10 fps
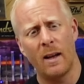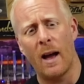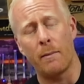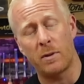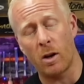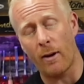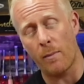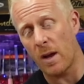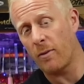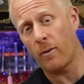And
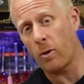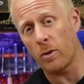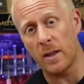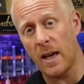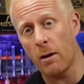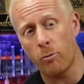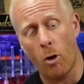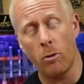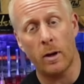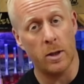correct me if I've got the year
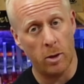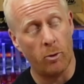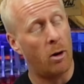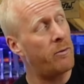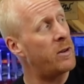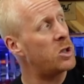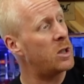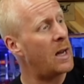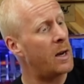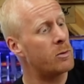wrong, because you've got
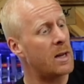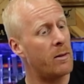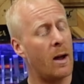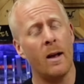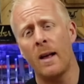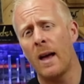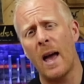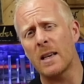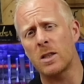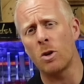aficionados out there.
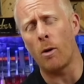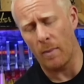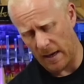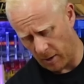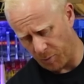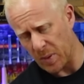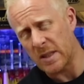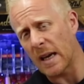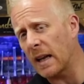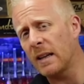It's not made of
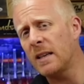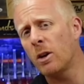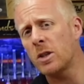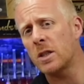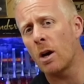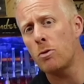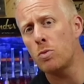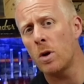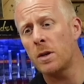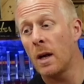particularly nice tone wood.